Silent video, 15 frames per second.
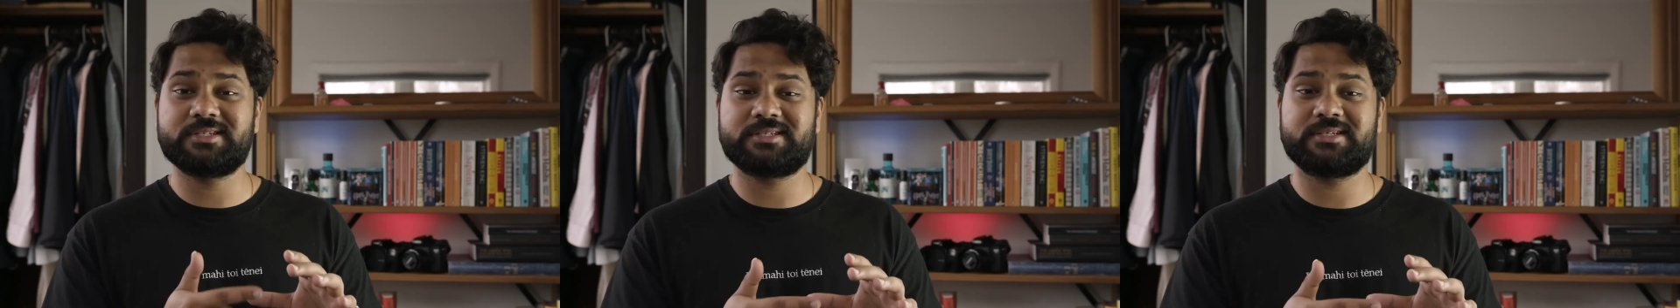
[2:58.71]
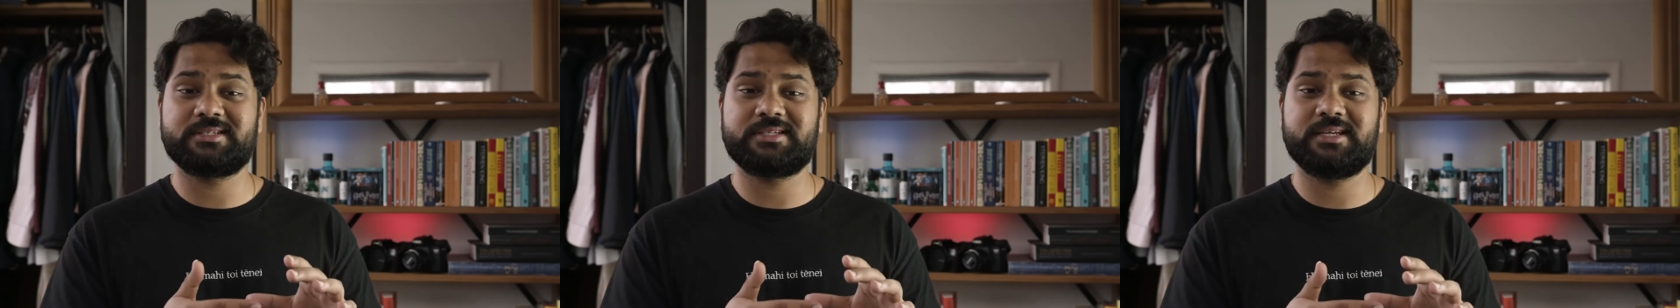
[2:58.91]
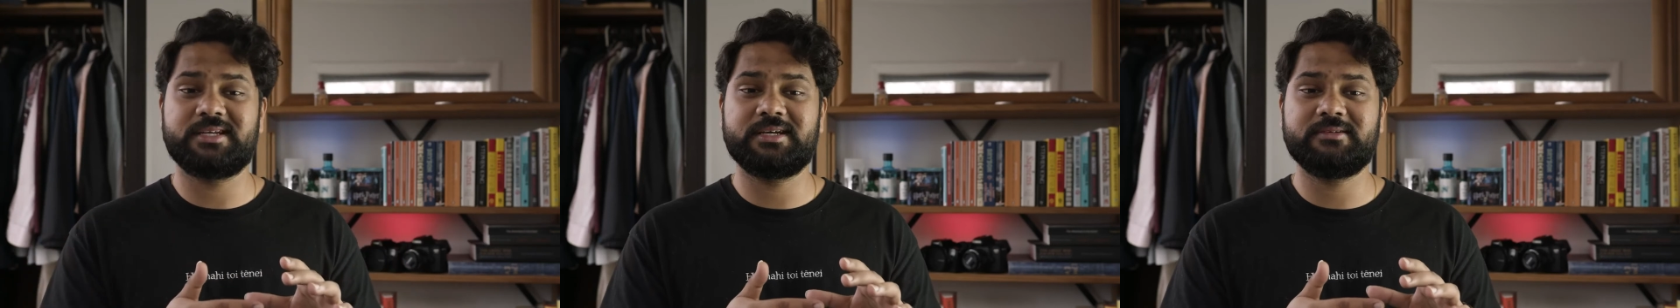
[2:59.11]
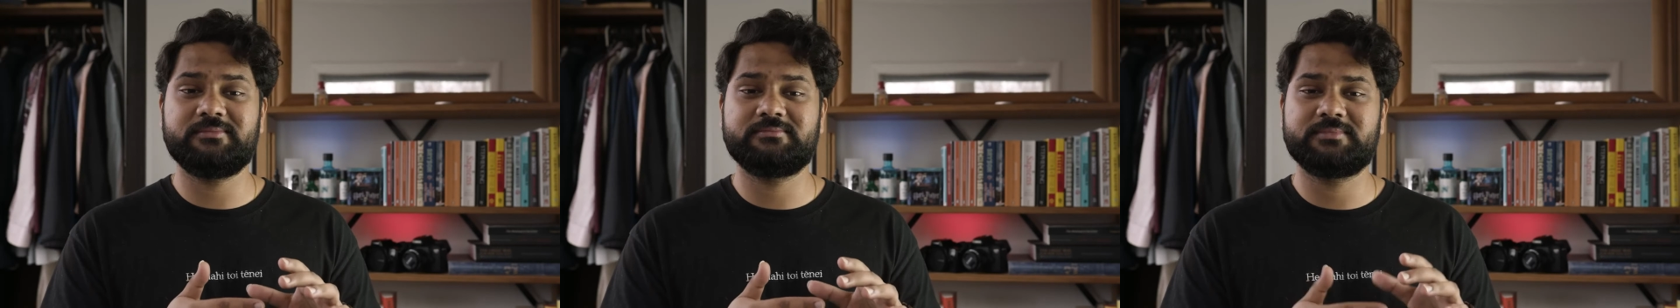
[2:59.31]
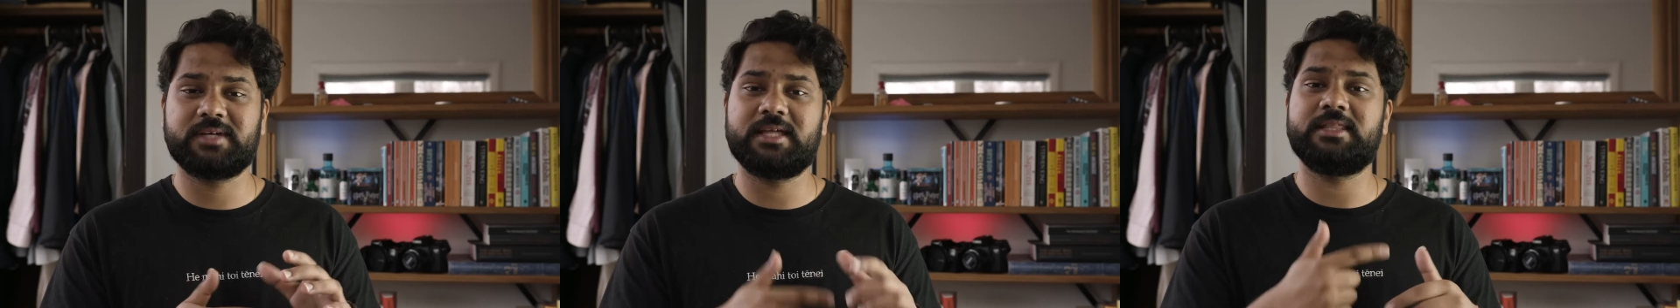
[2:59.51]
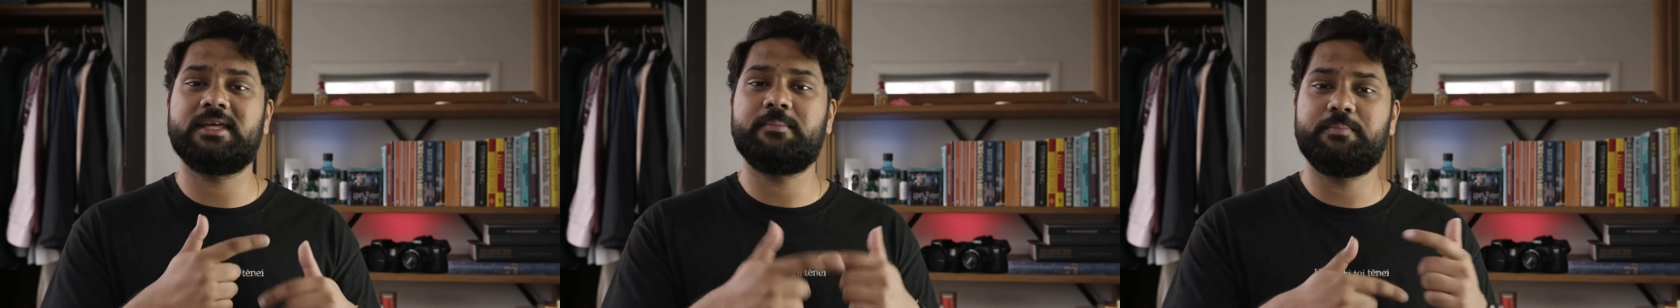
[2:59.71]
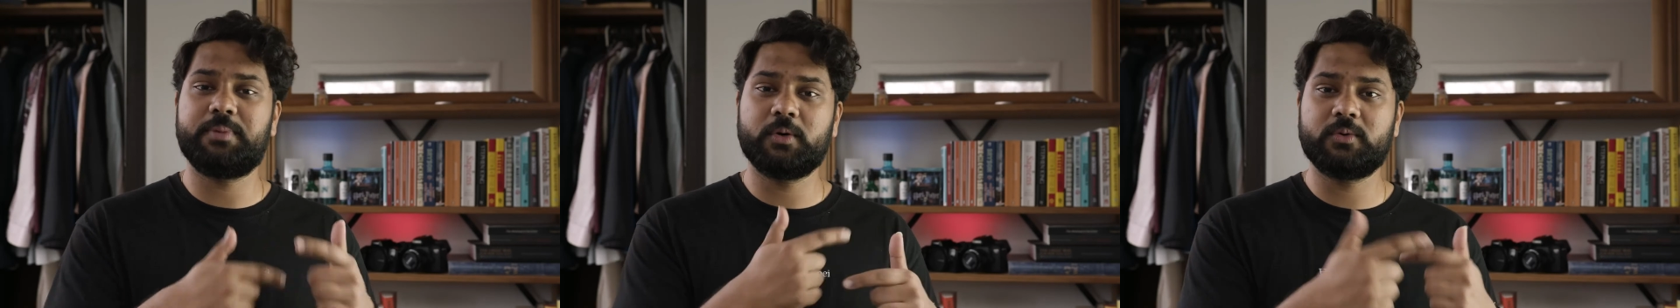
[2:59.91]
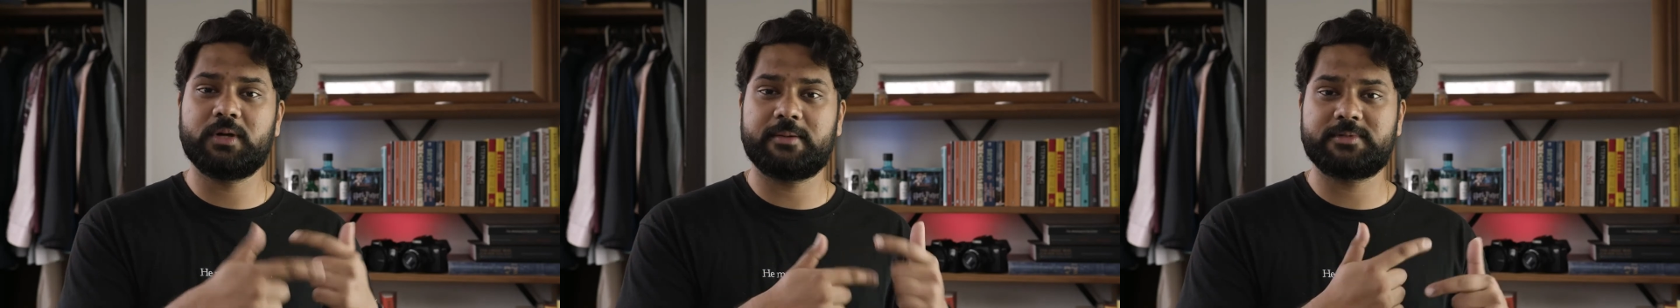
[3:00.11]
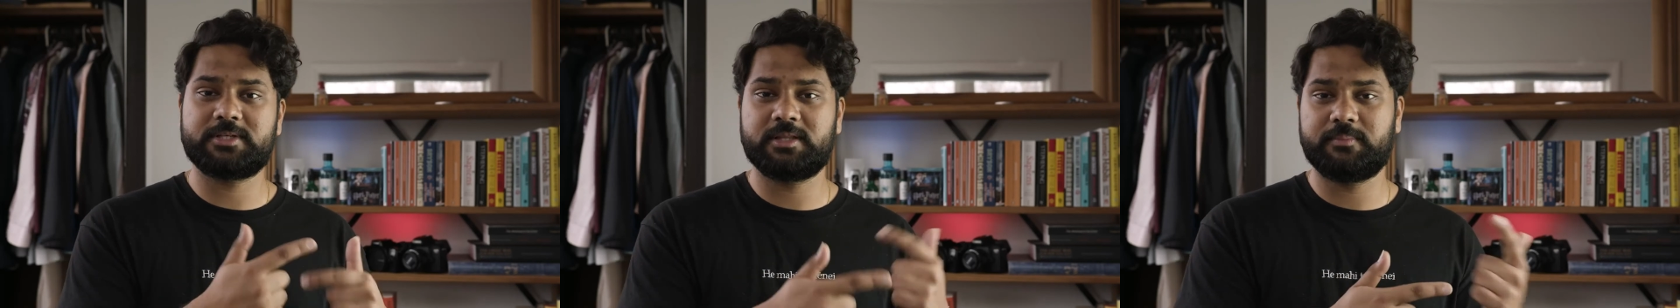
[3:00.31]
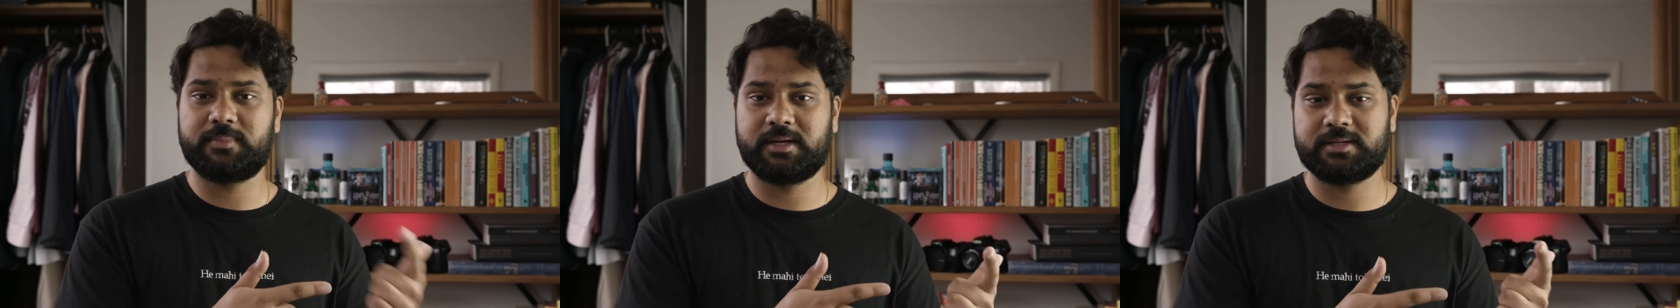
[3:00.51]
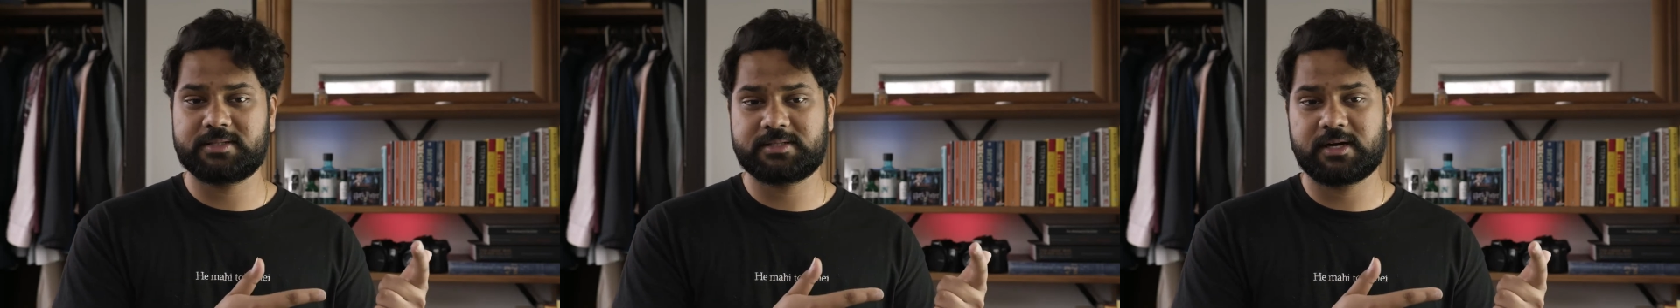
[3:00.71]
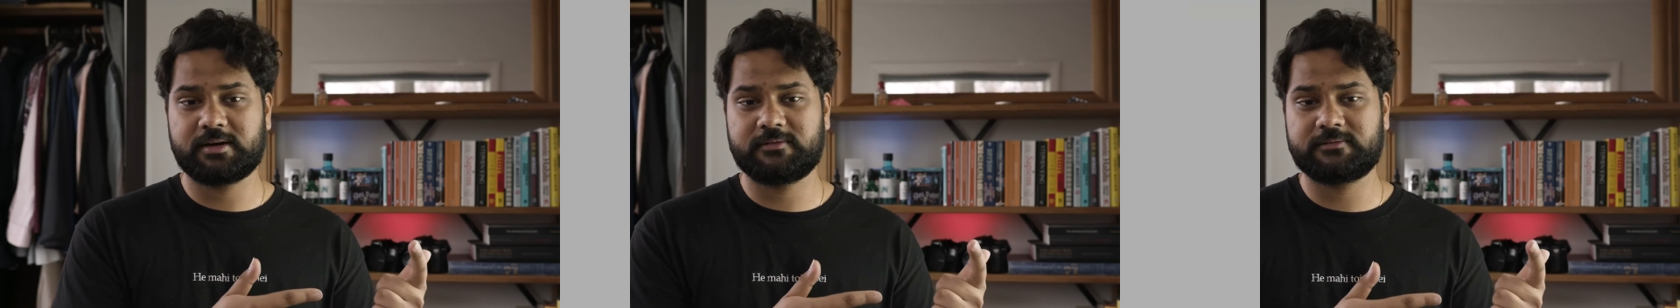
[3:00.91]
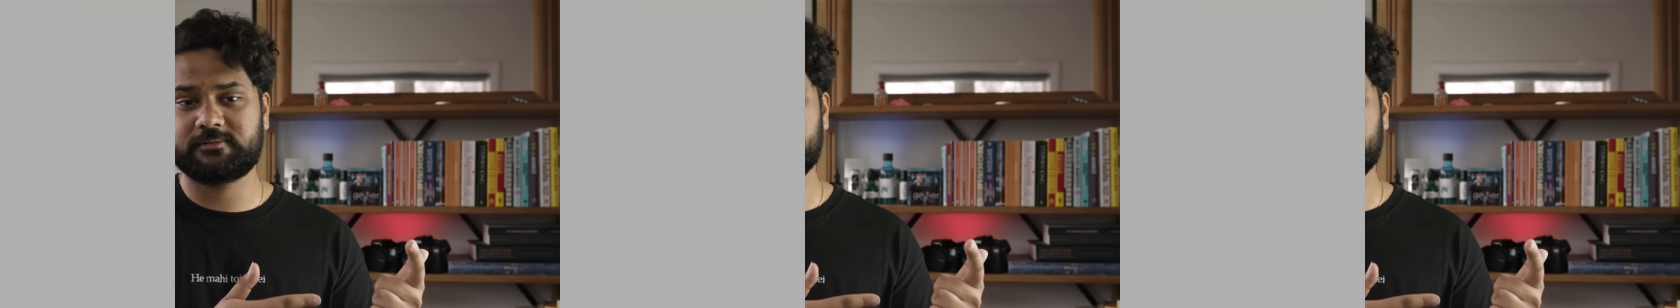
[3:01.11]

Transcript: succeeding, and then build up to the bigger stuff.